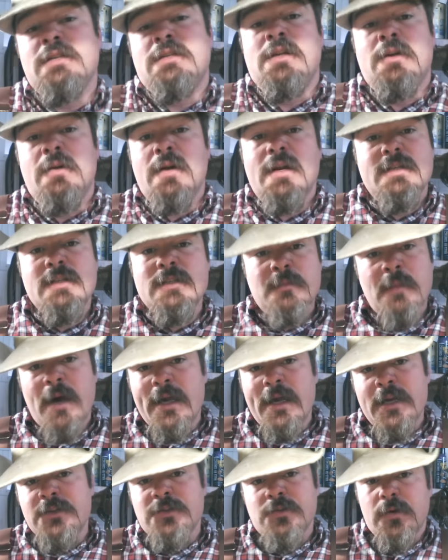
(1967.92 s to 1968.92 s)
it's interesting. It's
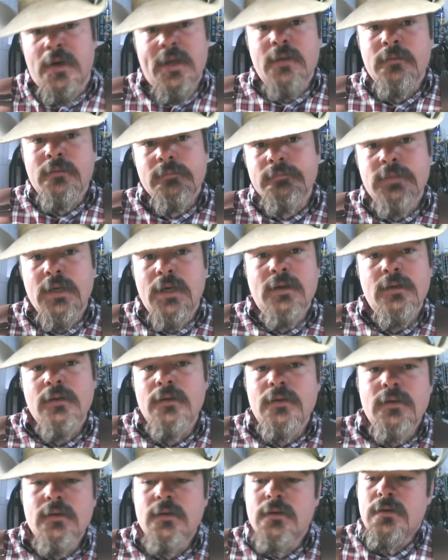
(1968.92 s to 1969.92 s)
my history.
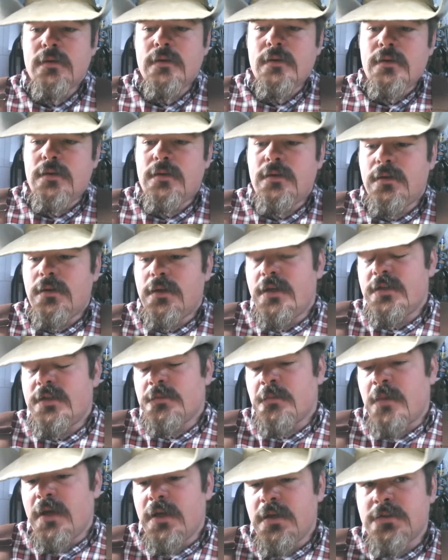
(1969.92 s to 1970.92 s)

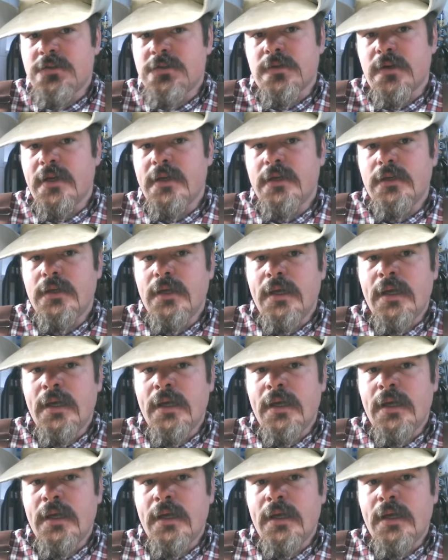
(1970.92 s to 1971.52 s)
It's my history.